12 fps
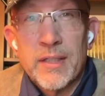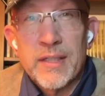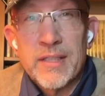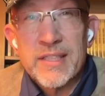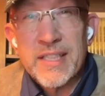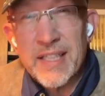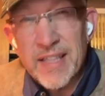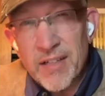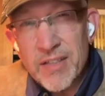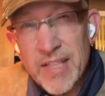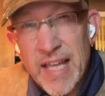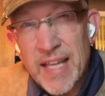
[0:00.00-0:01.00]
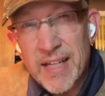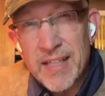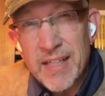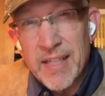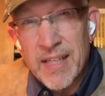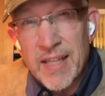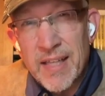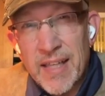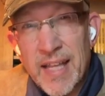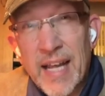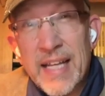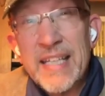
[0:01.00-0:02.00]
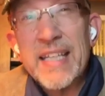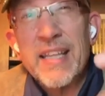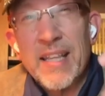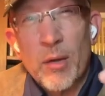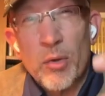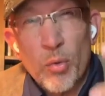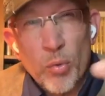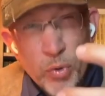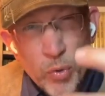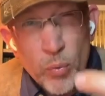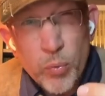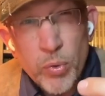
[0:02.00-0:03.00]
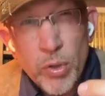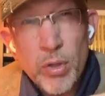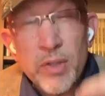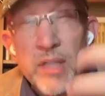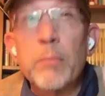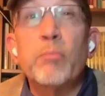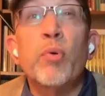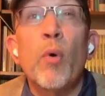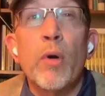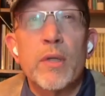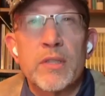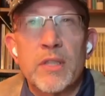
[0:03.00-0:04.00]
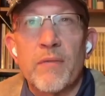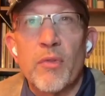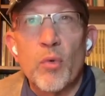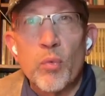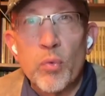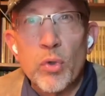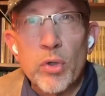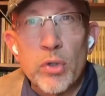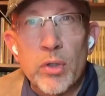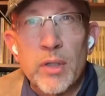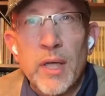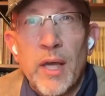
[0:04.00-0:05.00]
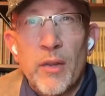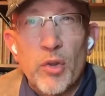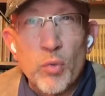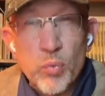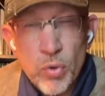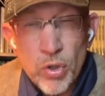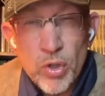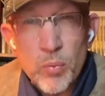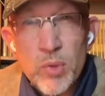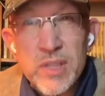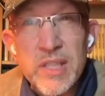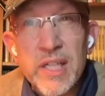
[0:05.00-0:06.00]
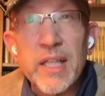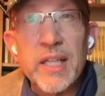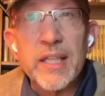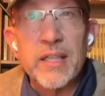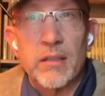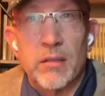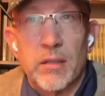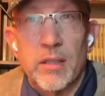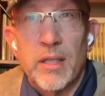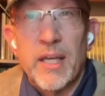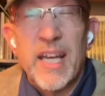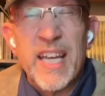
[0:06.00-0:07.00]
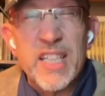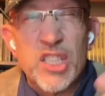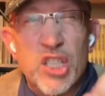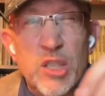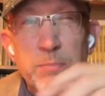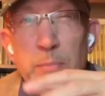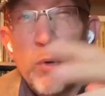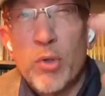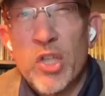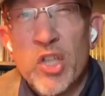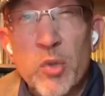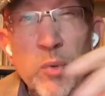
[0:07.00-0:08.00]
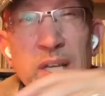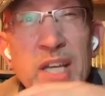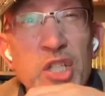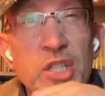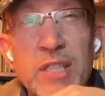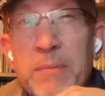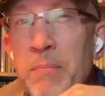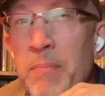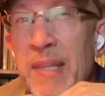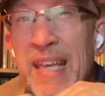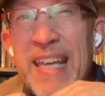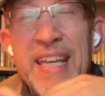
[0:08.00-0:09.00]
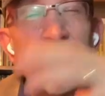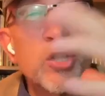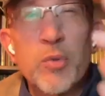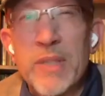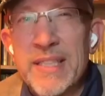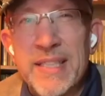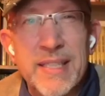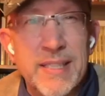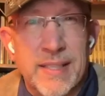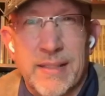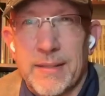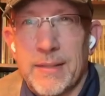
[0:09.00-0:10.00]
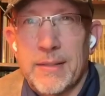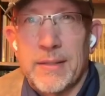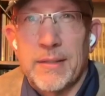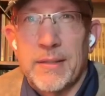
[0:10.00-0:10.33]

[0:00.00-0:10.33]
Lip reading: See, there's that idea that the Word, the importance of the Word was clear. It spoke creation into existence.